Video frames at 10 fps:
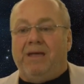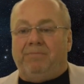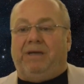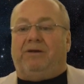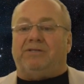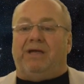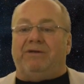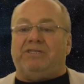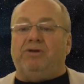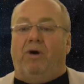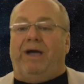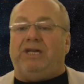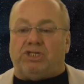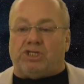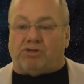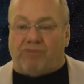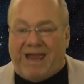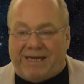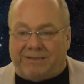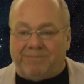because there is not a
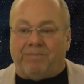shred